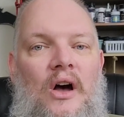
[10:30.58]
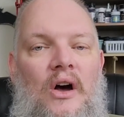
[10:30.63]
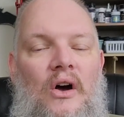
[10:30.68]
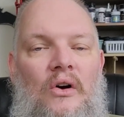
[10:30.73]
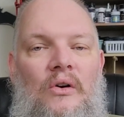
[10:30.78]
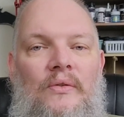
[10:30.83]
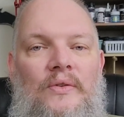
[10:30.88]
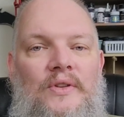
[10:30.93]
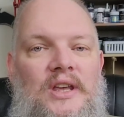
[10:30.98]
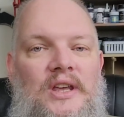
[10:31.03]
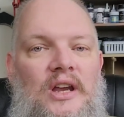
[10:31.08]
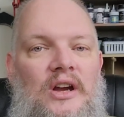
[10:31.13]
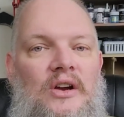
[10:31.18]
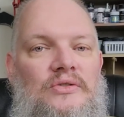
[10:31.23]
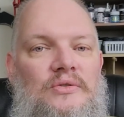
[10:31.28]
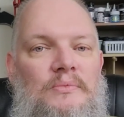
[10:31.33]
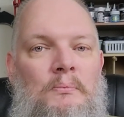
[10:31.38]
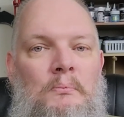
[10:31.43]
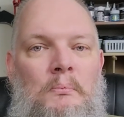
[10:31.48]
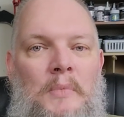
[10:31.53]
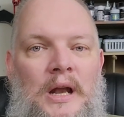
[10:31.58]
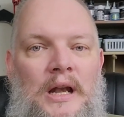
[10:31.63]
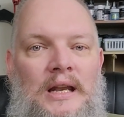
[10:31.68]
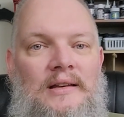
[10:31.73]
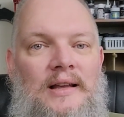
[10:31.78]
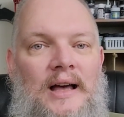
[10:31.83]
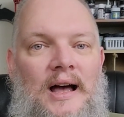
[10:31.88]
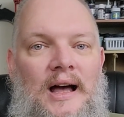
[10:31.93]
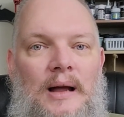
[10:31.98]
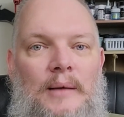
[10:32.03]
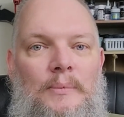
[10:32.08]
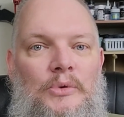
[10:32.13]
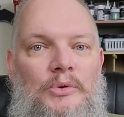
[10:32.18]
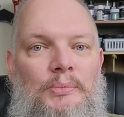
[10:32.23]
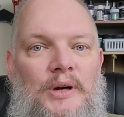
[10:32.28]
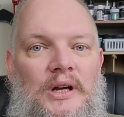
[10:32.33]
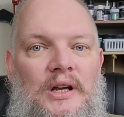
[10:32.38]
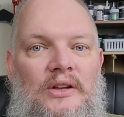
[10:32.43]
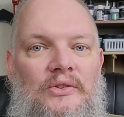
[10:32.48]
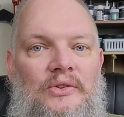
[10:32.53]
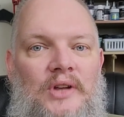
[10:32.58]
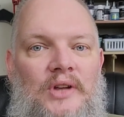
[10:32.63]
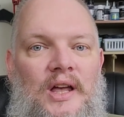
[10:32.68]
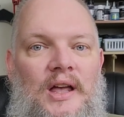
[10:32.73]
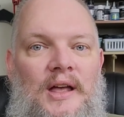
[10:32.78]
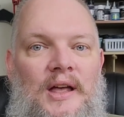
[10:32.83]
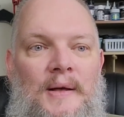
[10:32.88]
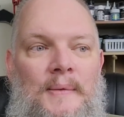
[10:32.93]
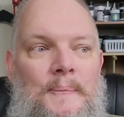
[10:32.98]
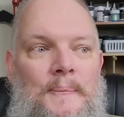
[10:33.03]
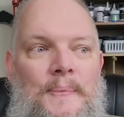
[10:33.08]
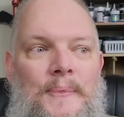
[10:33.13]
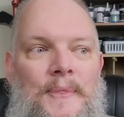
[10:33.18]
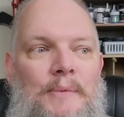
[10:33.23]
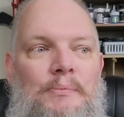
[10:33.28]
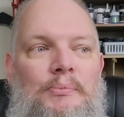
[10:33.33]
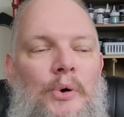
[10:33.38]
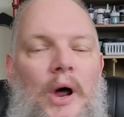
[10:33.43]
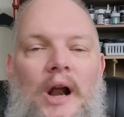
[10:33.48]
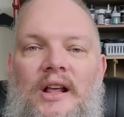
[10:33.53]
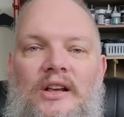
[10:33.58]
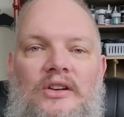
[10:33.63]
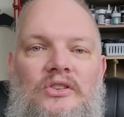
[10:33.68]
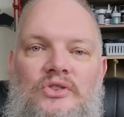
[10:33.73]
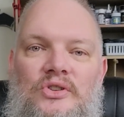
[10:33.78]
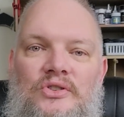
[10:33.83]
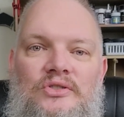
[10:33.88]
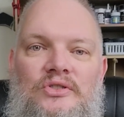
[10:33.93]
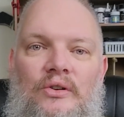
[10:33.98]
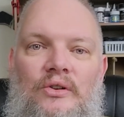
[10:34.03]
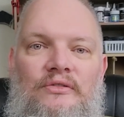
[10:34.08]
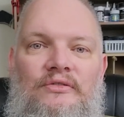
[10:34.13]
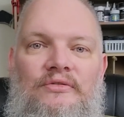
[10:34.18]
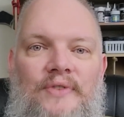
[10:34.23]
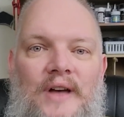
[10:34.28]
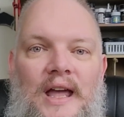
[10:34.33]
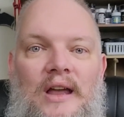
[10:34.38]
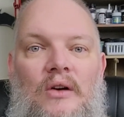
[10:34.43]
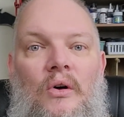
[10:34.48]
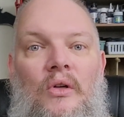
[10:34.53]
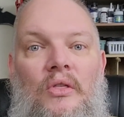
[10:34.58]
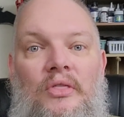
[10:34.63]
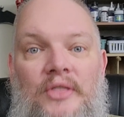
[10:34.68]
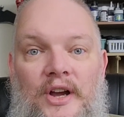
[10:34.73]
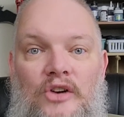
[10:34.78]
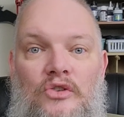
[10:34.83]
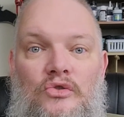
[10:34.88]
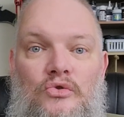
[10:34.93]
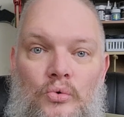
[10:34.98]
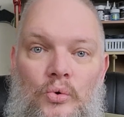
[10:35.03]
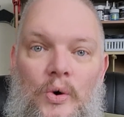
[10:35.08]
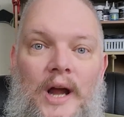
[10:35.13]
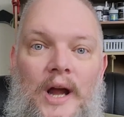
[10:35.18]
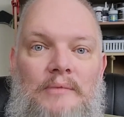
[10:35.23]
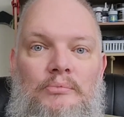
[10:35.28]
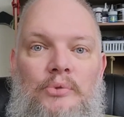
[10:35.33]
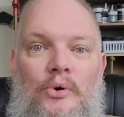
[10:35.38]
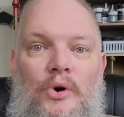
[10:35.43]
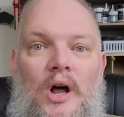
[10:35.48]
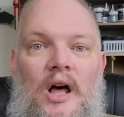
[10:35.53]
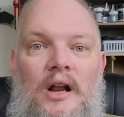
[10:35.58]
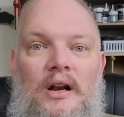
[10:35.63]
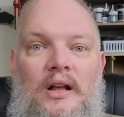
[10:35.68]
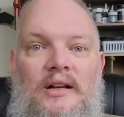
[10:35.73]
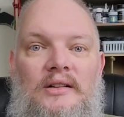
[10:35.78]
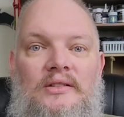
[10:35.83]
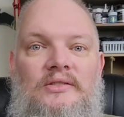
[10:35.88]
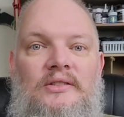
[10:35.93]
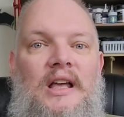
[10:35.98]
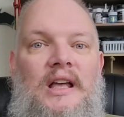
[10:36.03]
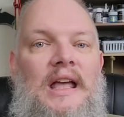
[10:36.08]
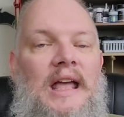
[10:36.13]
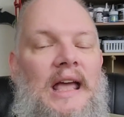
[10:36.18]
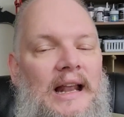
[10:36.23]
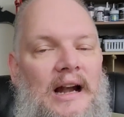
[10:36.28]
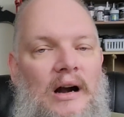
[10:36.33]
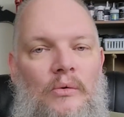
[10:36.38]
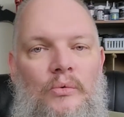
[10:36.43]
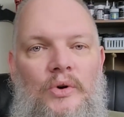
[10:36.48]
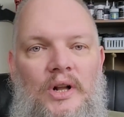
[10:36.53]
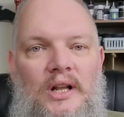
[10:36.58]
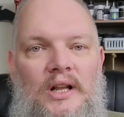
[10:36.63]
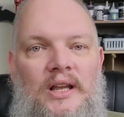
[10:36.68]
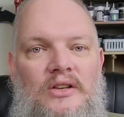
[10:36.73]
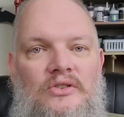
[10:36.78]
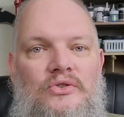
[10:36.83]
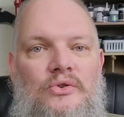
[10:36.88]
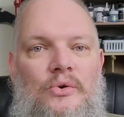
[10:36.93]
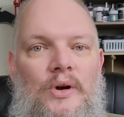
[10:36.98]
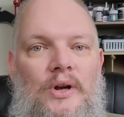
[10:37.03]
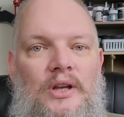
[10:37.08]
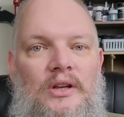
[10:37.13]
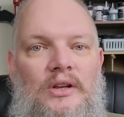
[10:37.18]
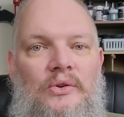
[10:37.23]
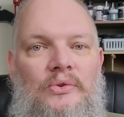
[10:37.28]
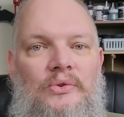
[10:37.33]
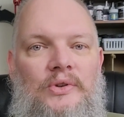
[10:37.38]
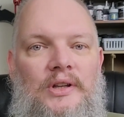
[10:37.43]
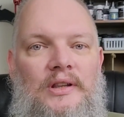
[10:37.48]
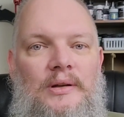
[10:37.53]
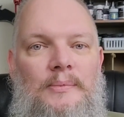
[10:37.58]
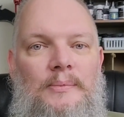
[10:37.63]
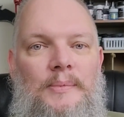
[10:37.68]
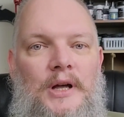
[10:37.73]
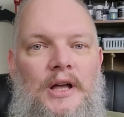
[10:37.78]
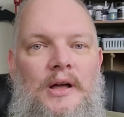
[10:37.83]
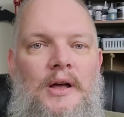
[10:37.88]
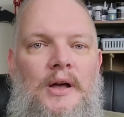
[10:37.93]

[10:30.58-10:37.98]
over the years many times because their products just don't fail. They're great products and I really enjoy using them.